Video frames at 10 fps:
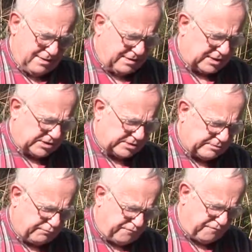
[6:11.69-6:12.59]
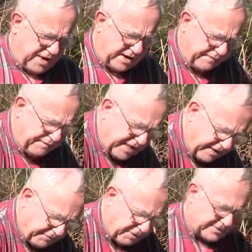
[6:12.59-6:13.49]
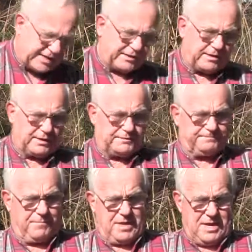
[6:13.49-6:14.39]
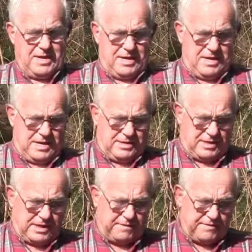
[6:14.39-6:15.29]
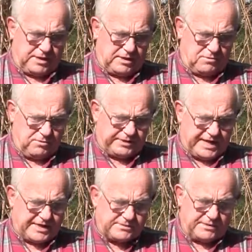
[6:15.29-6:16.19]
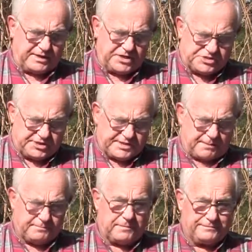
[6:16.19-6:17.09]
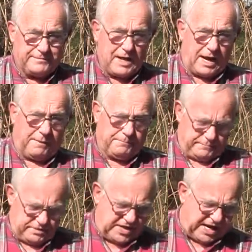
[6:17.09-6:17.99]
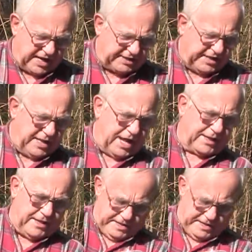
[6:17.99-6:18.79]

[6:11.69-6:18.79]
This is very flavorous and give a good taste to the dishes. I guarantee that.